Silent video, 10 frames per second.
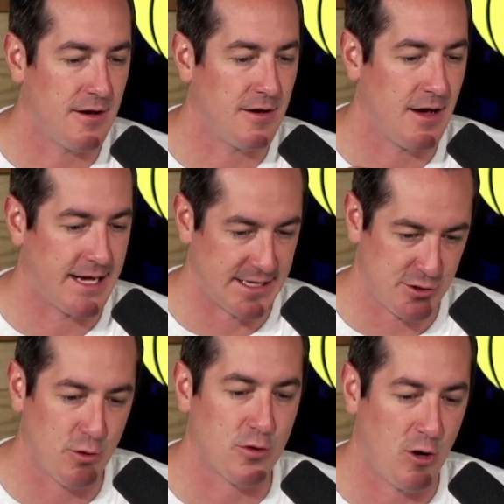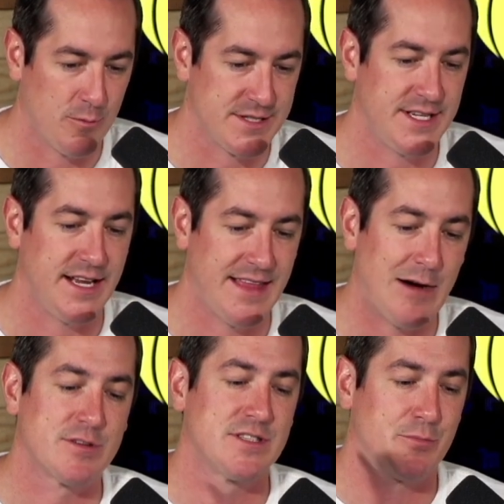against Oklahoma City.
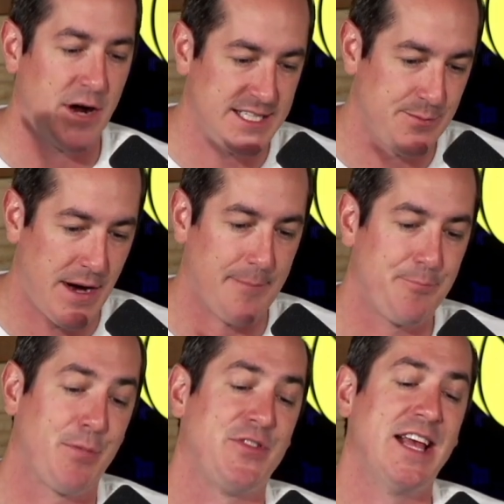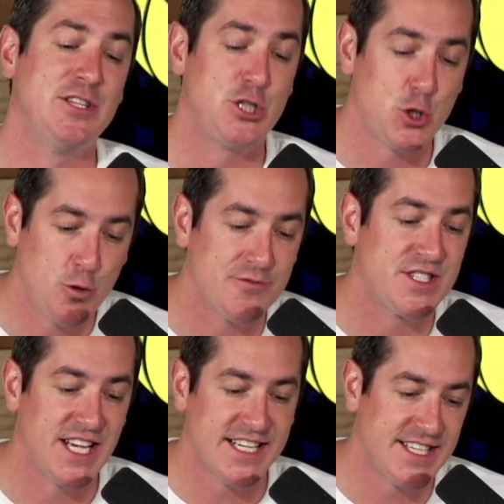That was the bright spot. But then 2 of
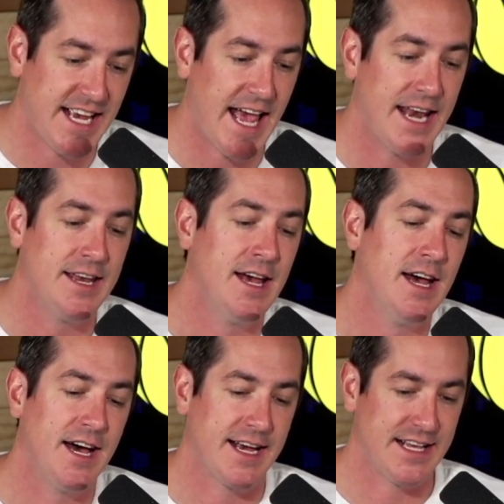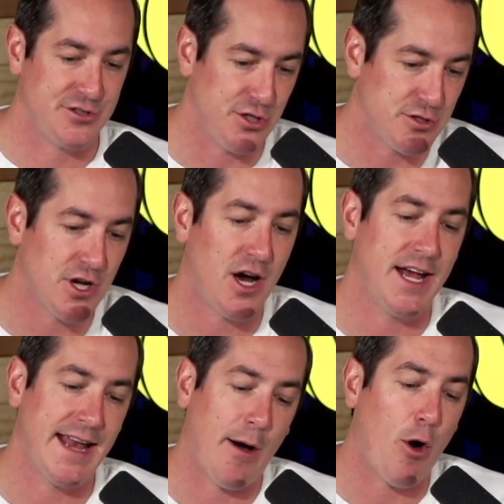6 again against Utah,
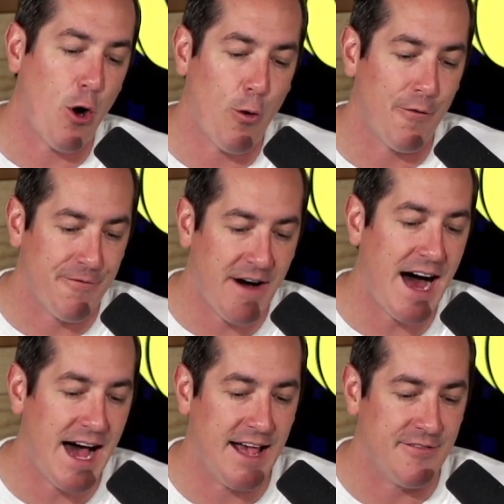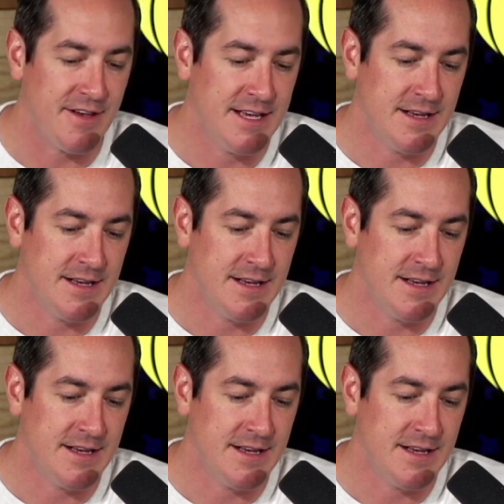and now 0 of 5.